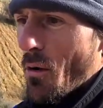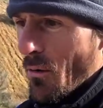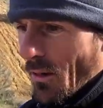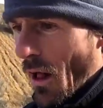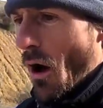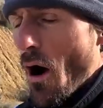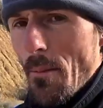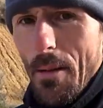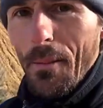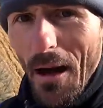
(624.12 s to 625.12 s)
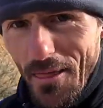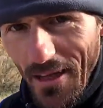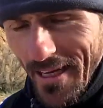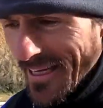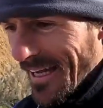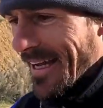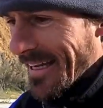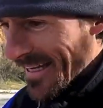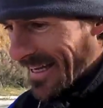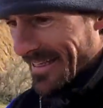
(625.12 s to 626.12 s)
little homeopathic
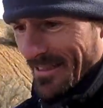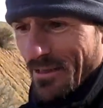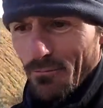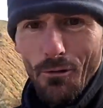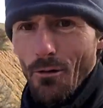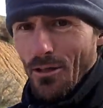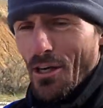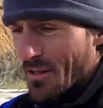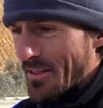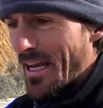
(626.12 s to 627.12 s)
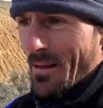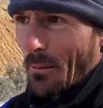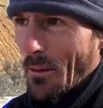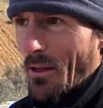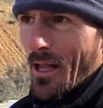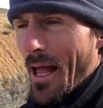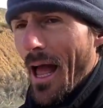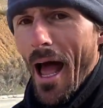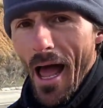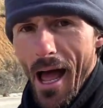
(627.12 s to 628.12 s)
kit just rolled around the table
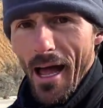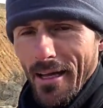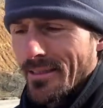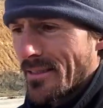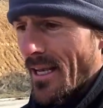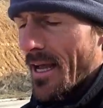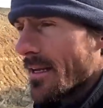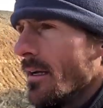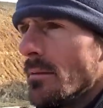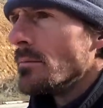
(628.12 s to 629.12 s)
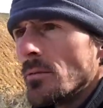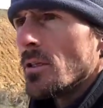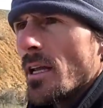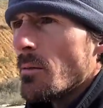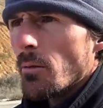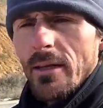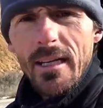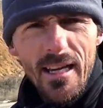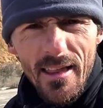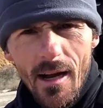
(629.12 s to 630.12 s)
and said, does anyone
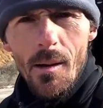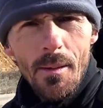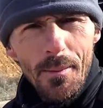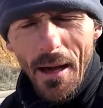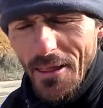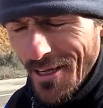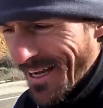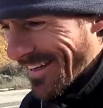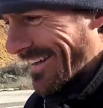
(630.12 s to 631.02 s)
need anything homeopathic?